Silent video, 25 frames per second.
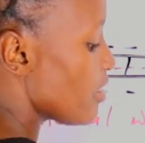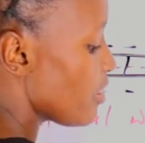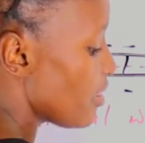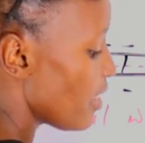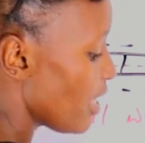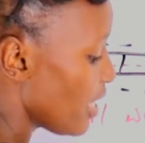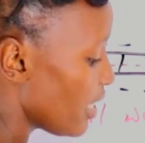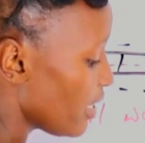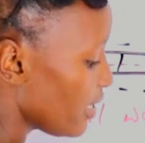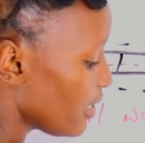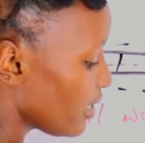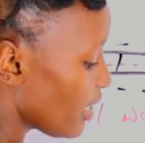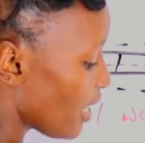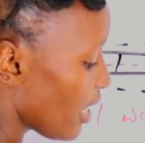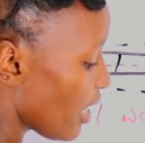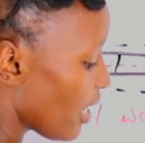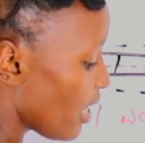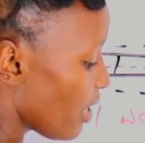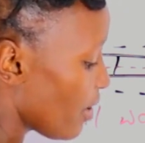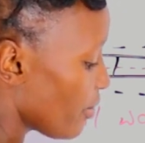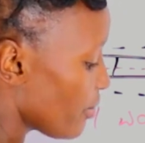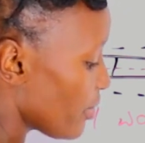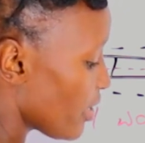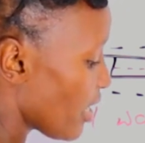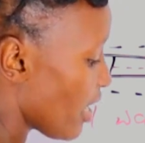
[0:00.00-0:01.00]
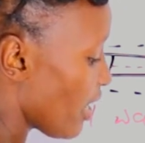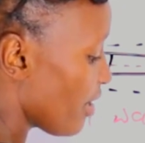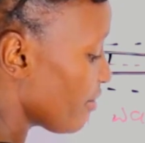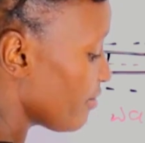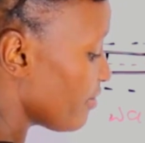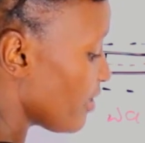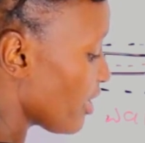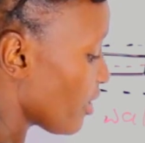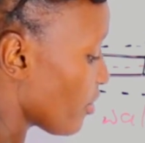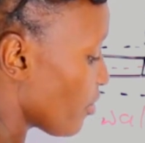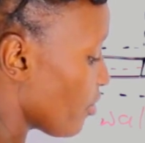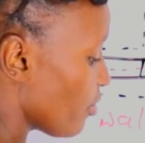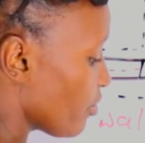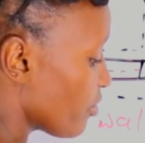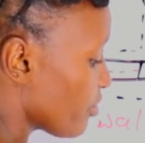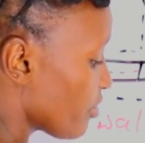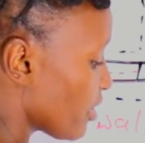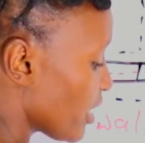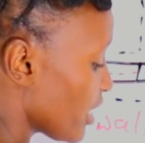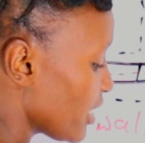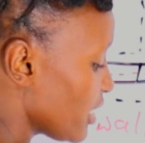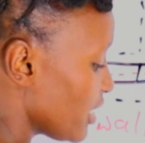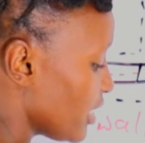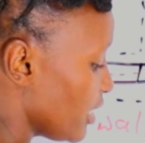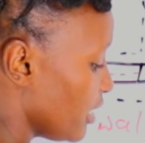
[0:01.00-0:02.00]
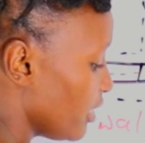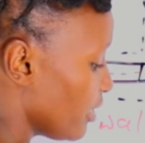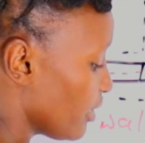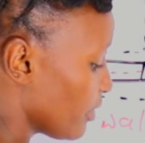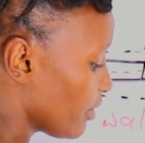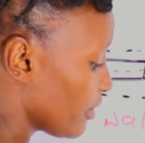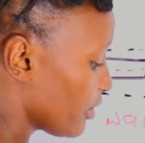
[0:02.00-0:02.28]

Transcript: Then we have the concrete,